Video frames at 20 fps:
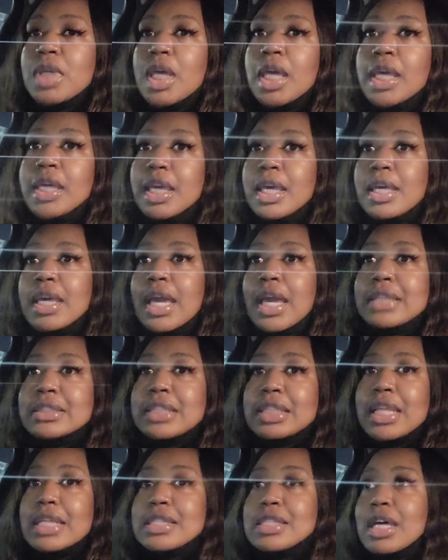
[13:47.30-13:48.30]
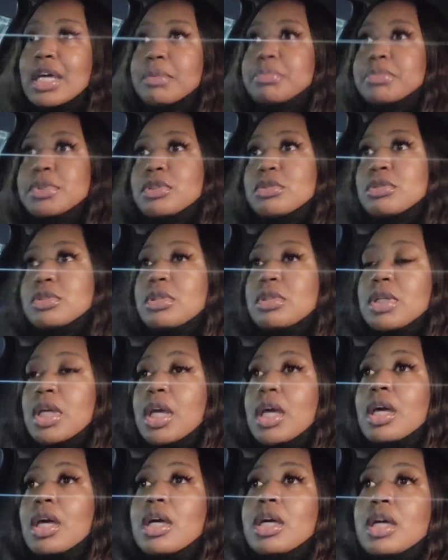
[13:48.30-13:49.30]
And get gas at that time too. So
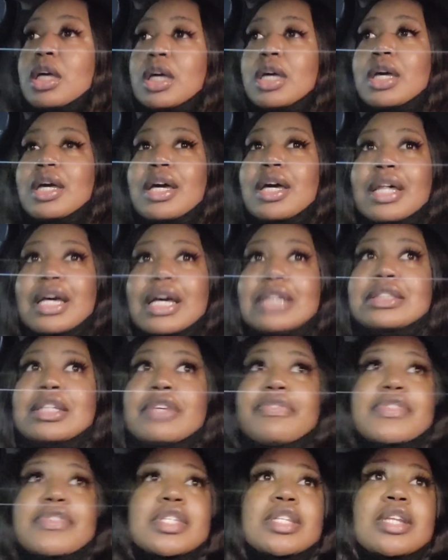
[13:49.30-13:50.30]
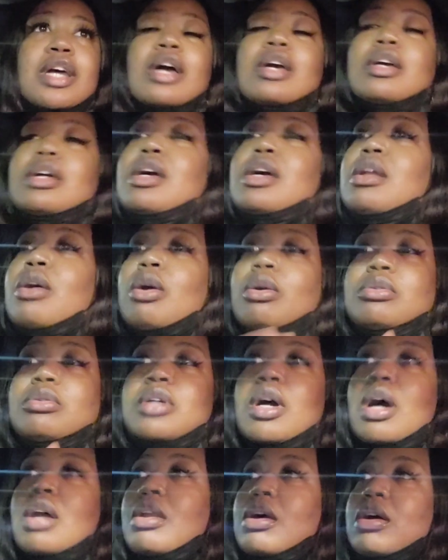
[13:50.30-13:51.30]
yeah, that's it for tonight. It don't,
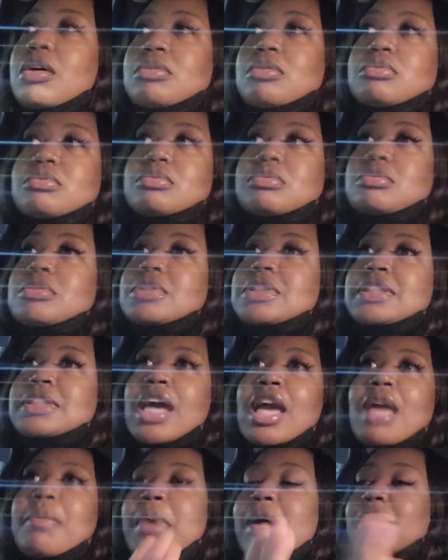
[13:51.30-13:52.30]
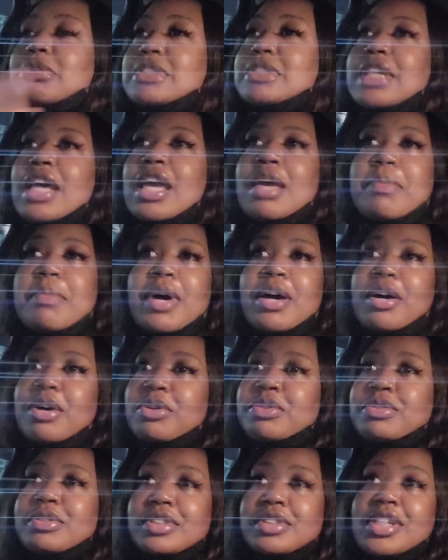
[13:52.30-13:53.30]
y'all know, same old, same
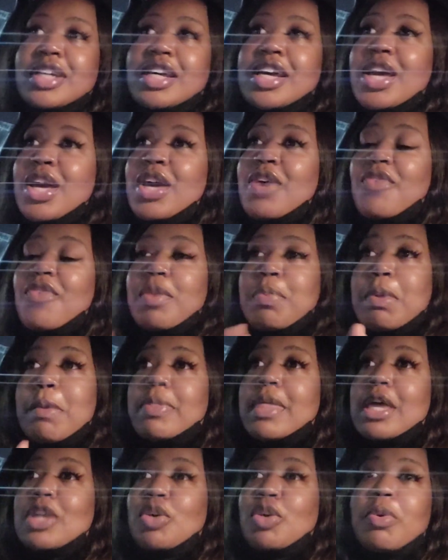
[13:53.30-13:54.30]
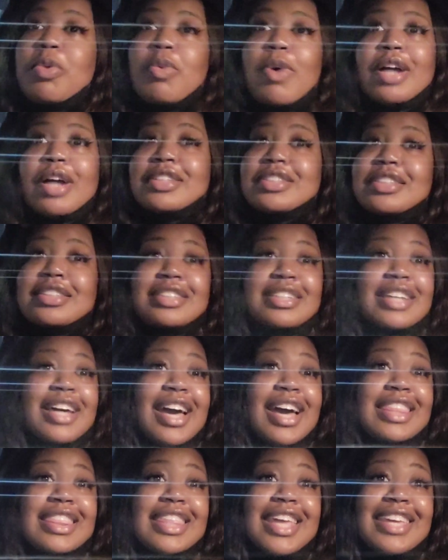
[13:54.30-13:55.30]
old. For the people that do be watching,
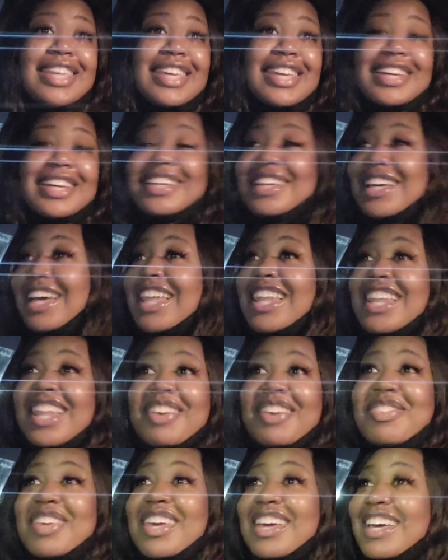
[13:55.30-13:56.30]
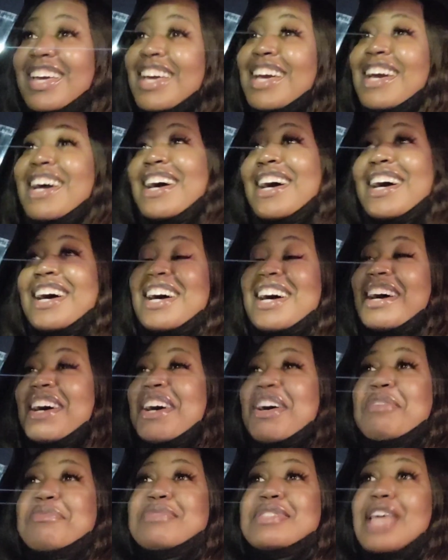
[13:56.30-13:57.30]
I thank you. I love you.
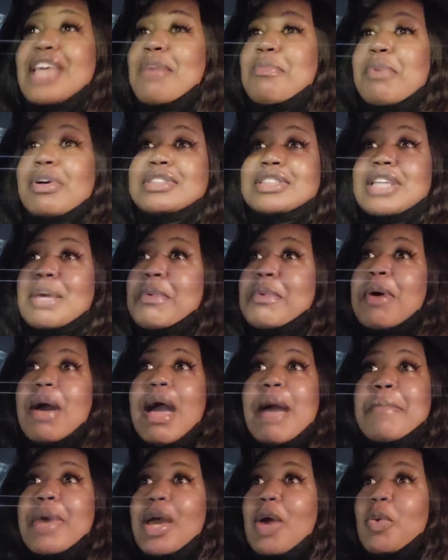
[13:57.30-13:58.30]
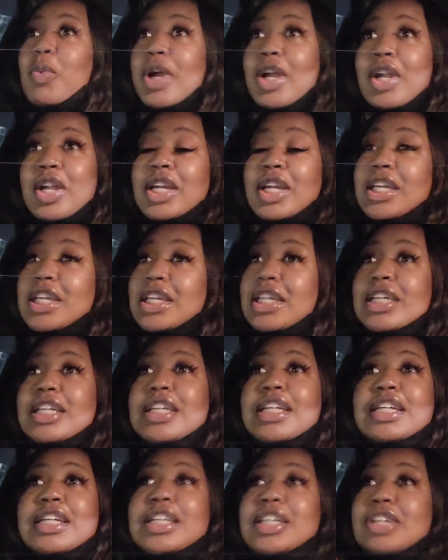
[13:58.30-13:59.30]
Same old, same old. I'm at work
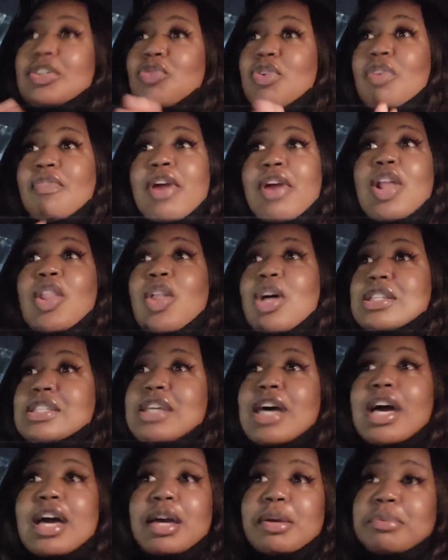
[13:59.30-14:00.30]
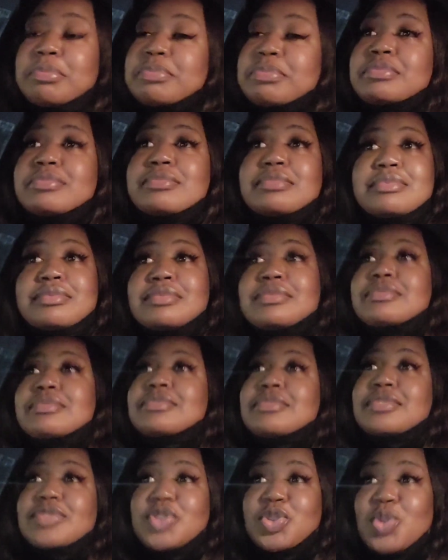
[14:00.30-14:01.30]
for a very long time
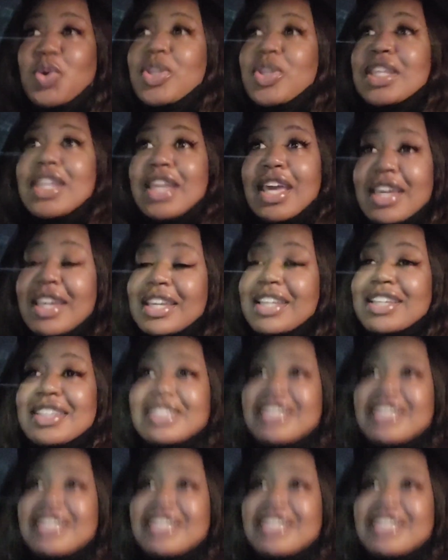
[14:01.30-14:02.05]
during the day.